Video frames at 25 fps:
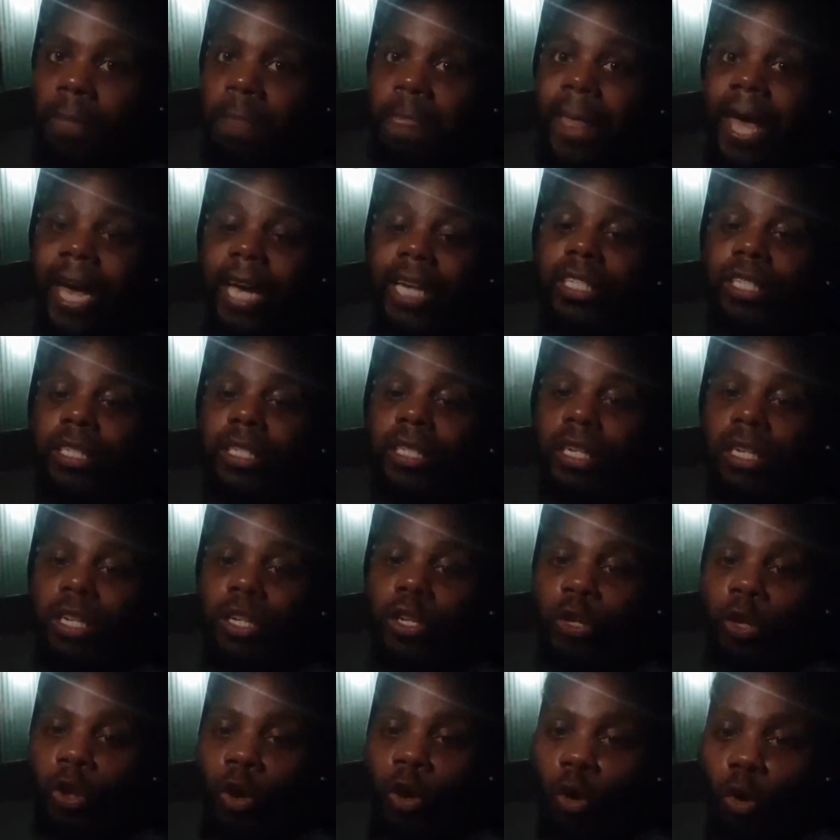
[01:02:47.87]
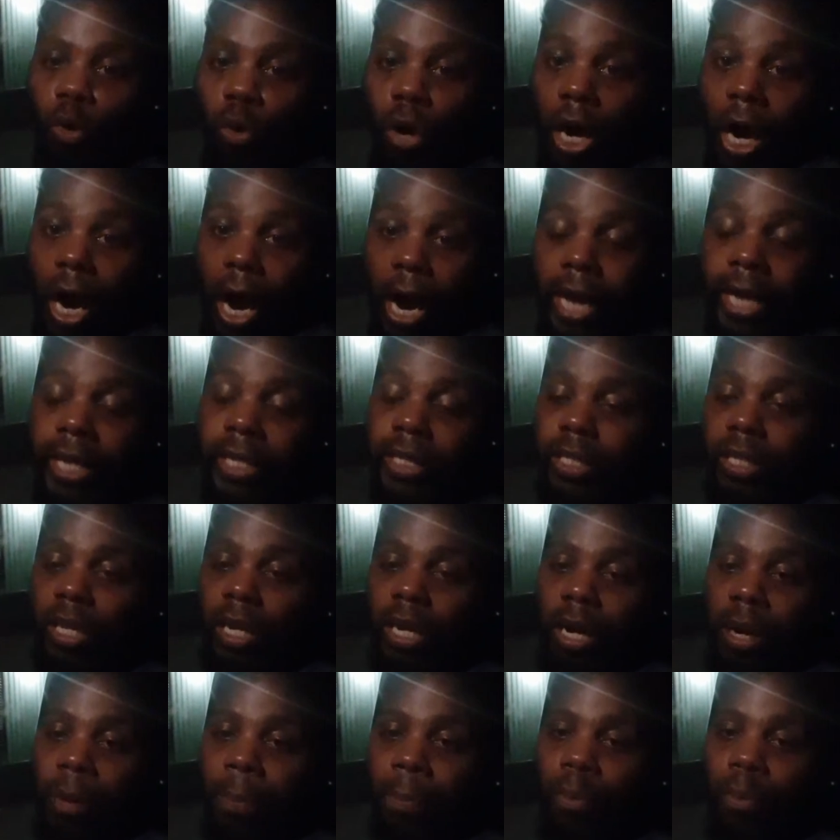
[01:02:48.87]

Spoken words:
it's the